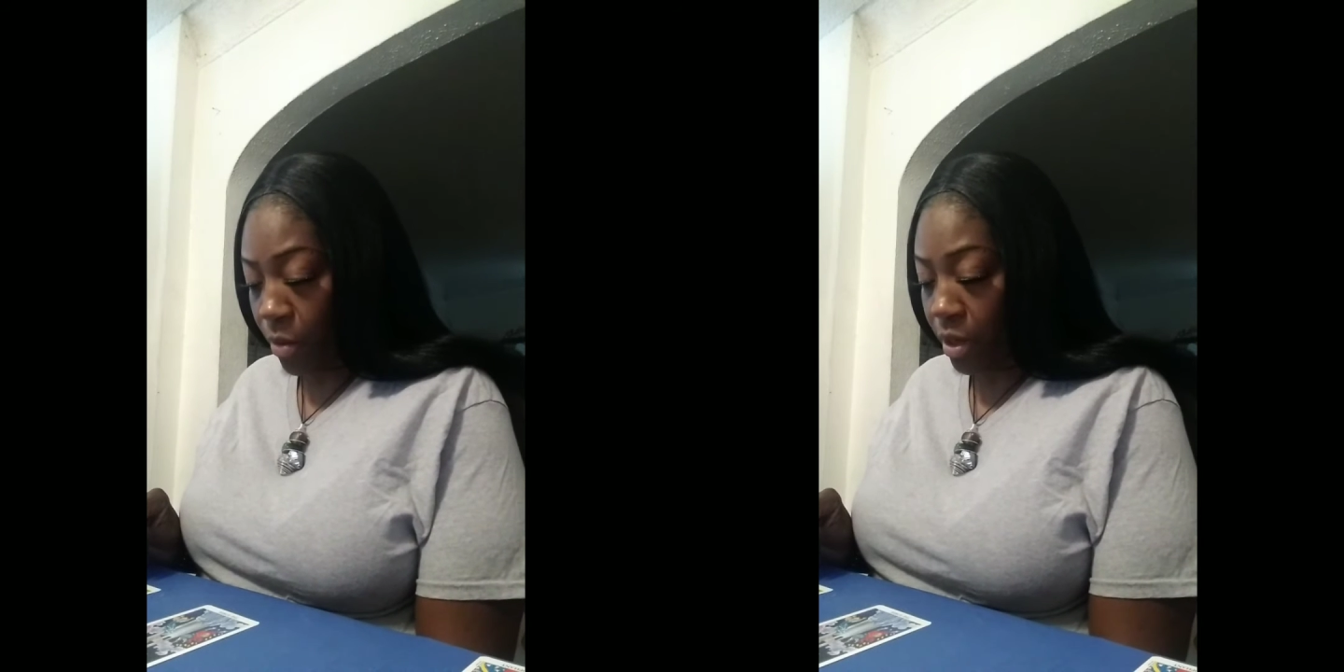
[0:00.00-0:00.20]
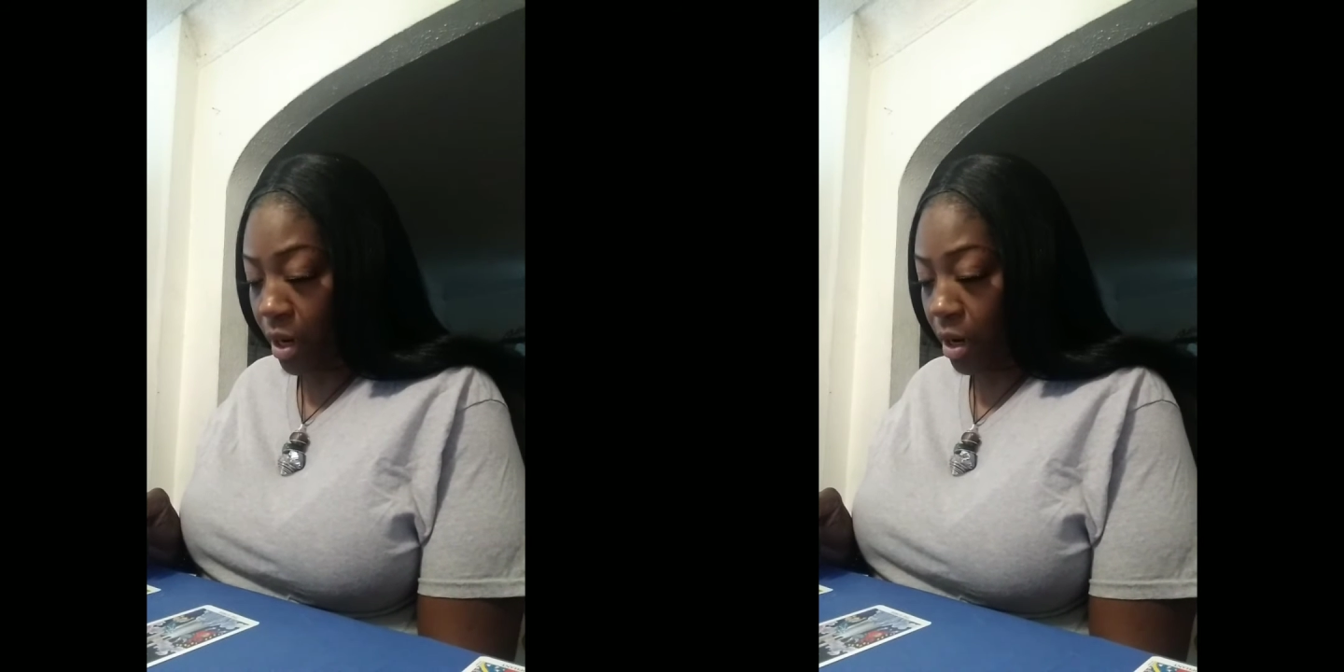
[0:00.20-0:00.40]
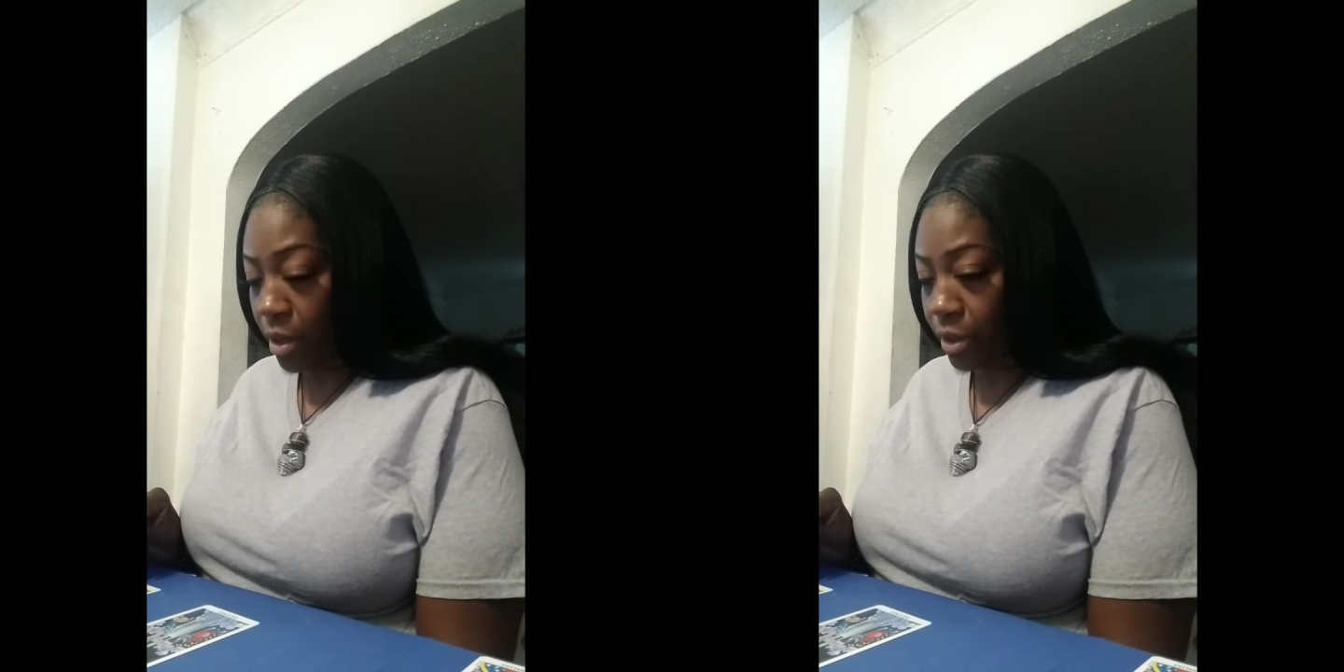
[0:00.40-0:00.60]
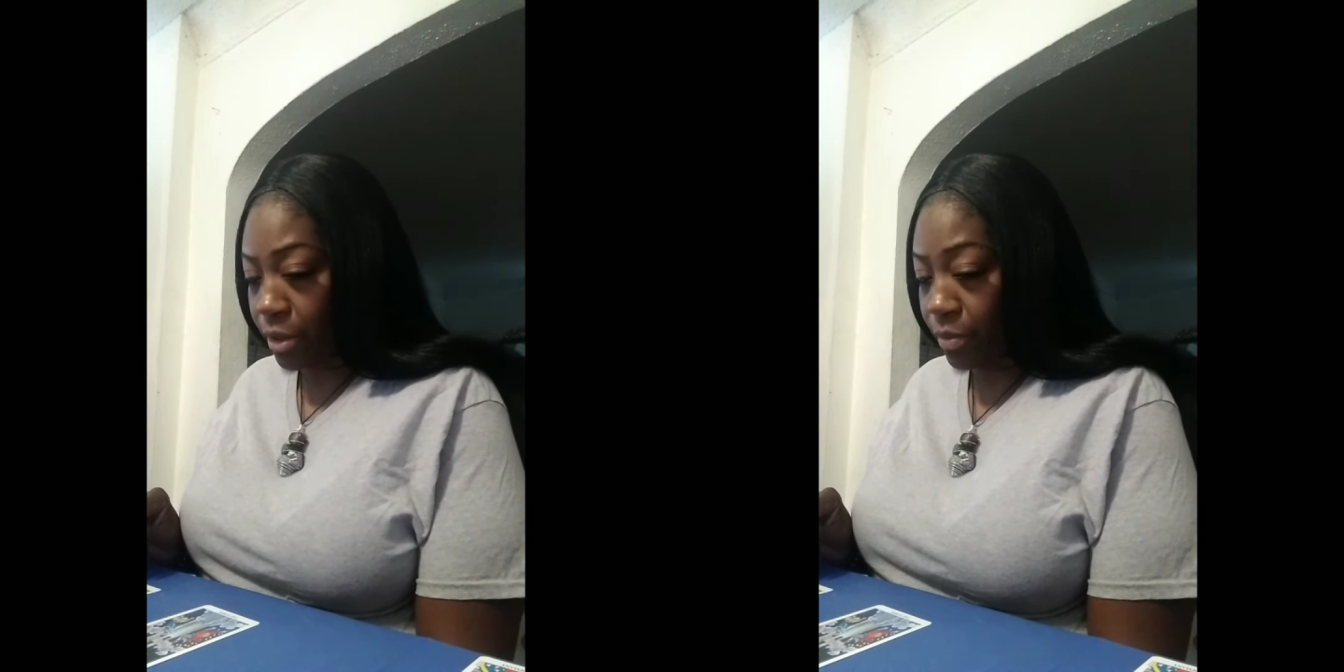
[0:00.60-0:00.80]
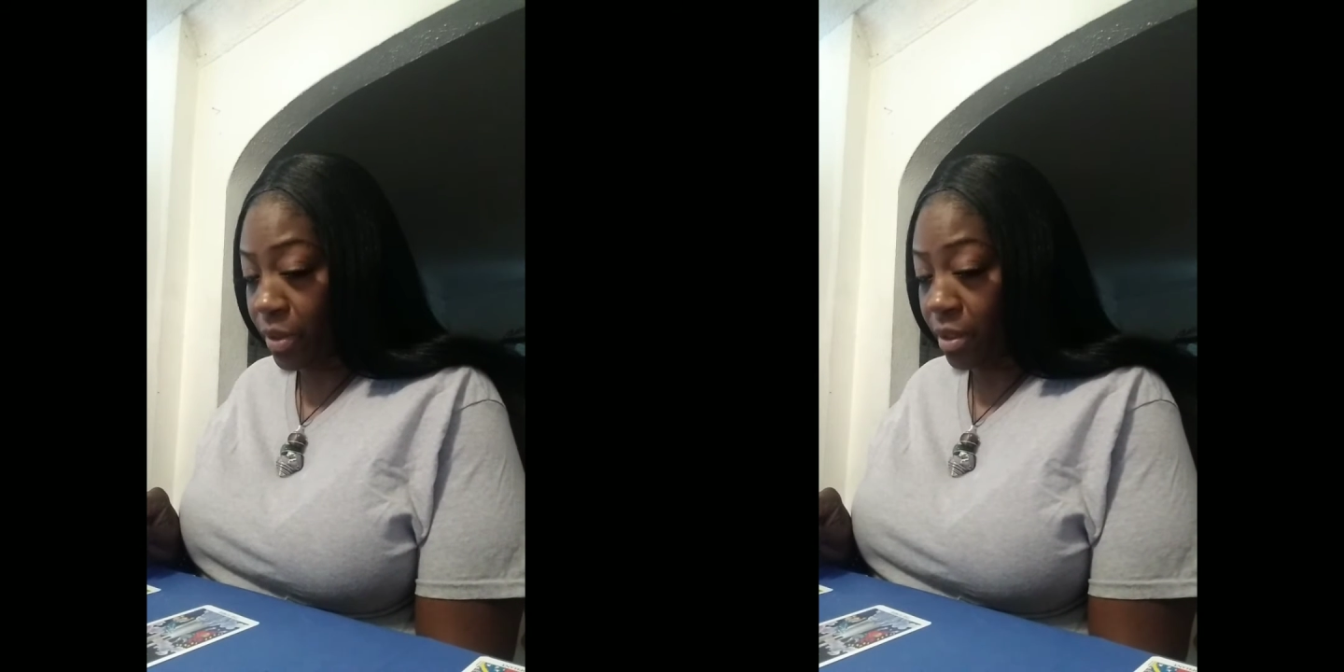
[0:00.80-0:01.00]
card
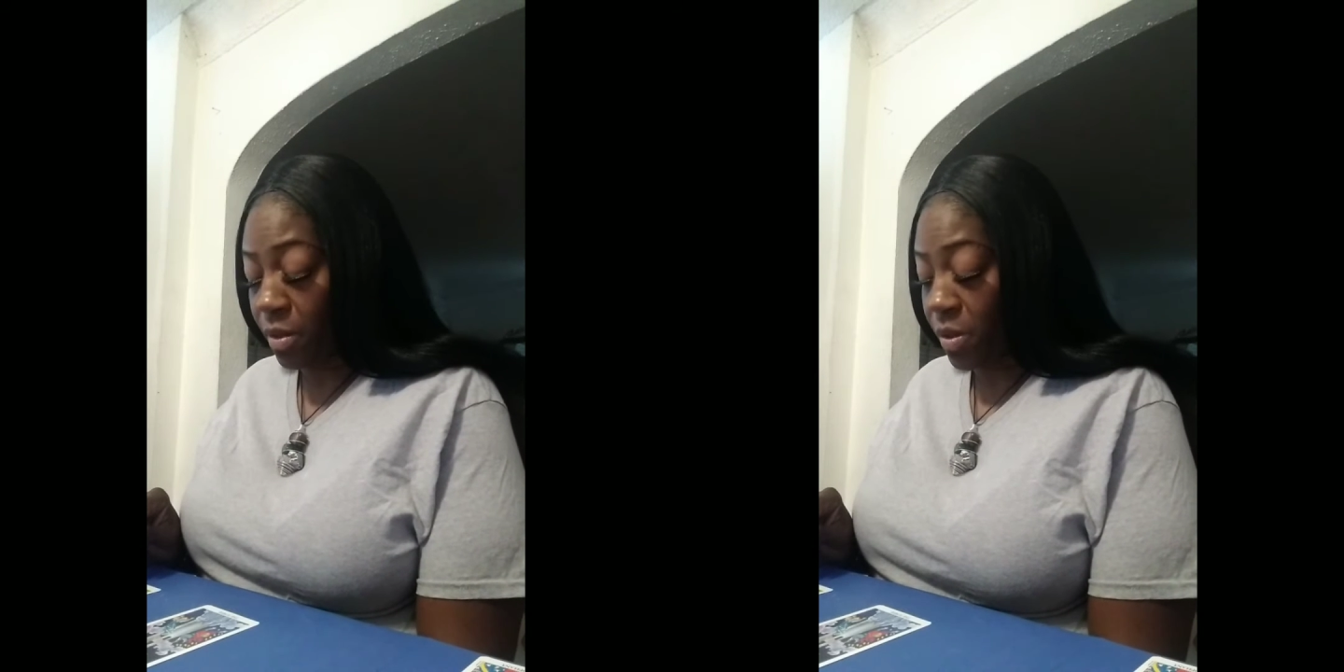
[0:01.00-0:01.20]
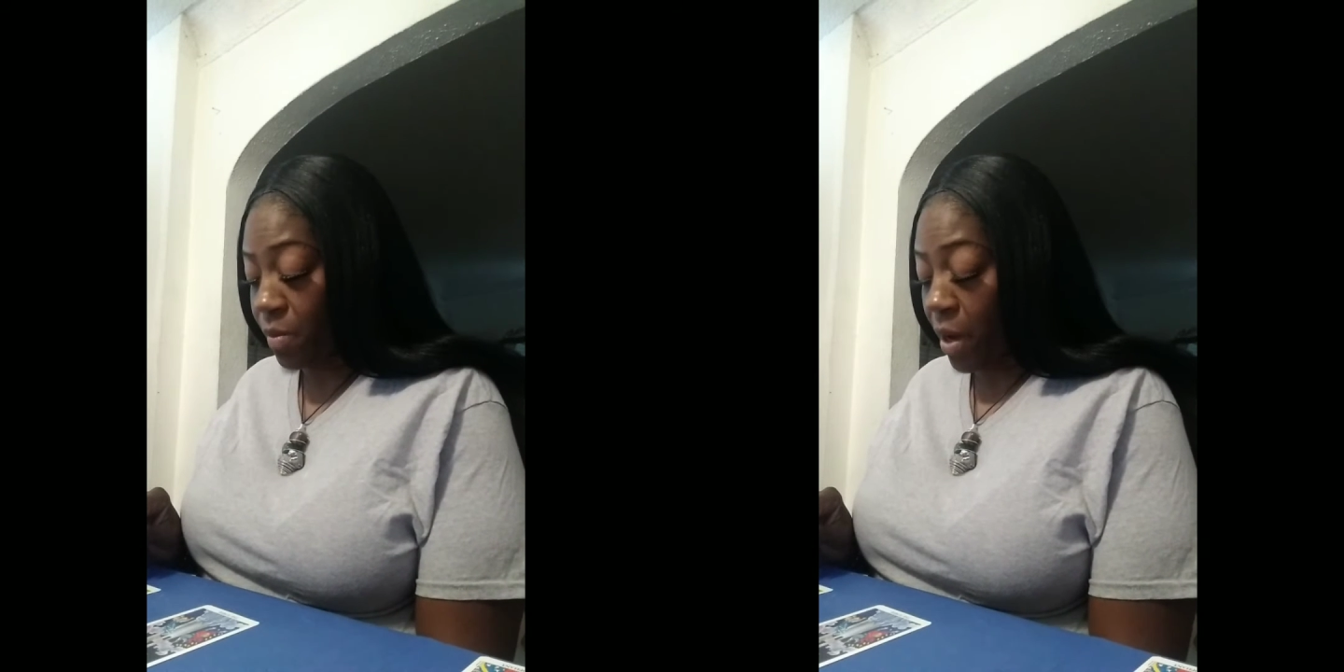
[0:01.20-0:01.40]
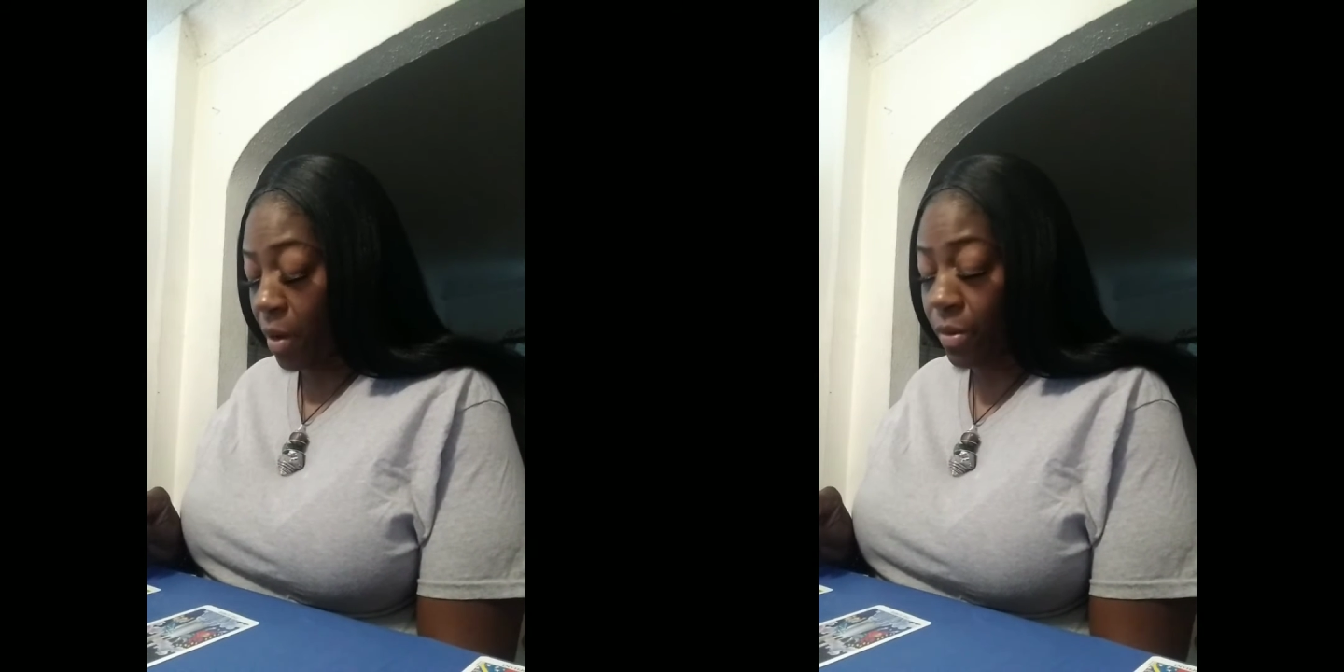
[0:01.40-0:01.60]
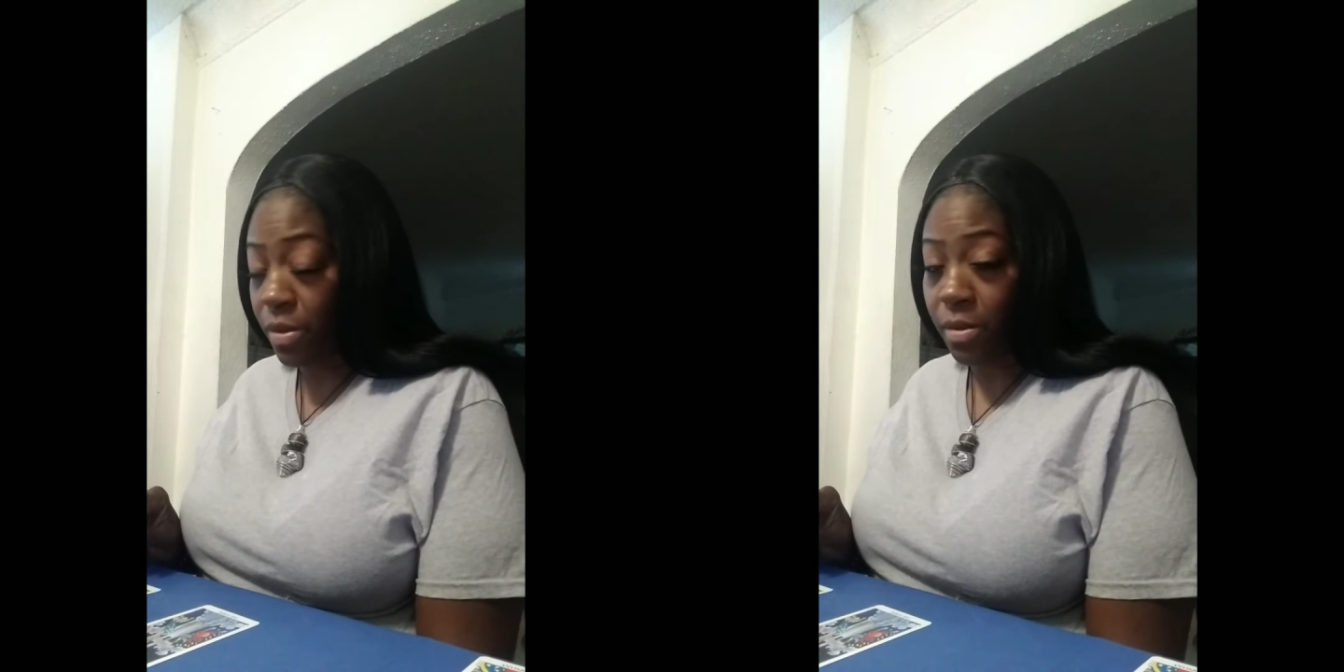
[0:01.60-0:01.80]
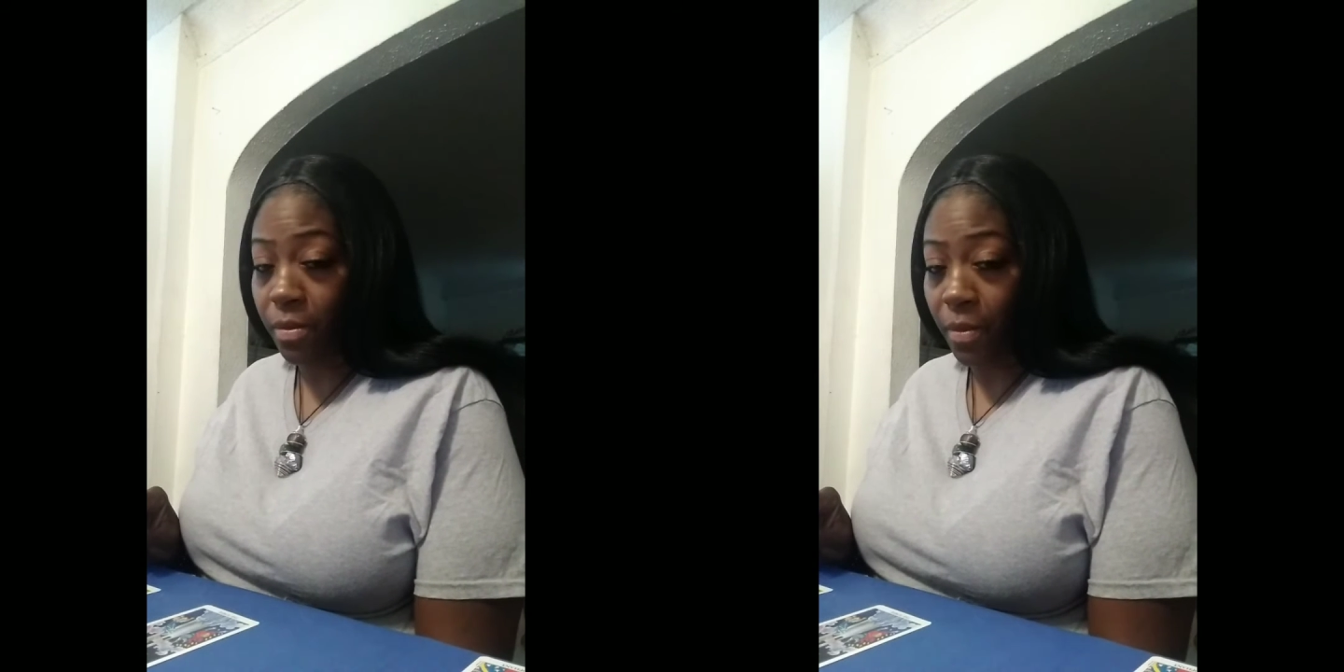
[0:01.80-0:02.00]
could be the spouse.